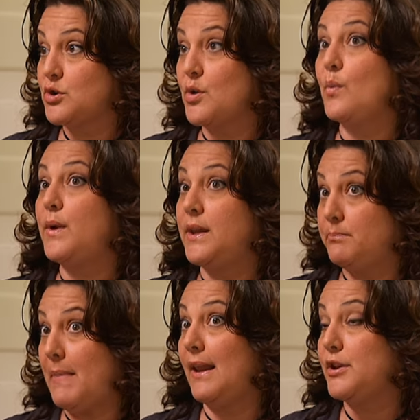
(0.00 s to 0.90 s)
so that we can
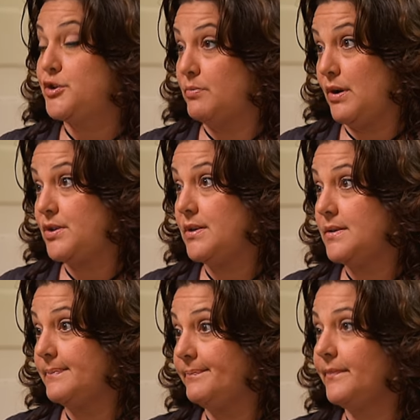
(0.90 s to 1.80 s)
balance your budget.
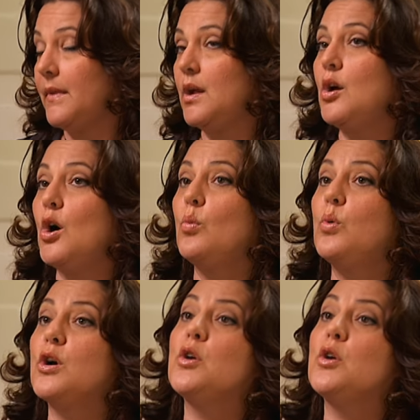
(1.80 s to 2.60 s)
We're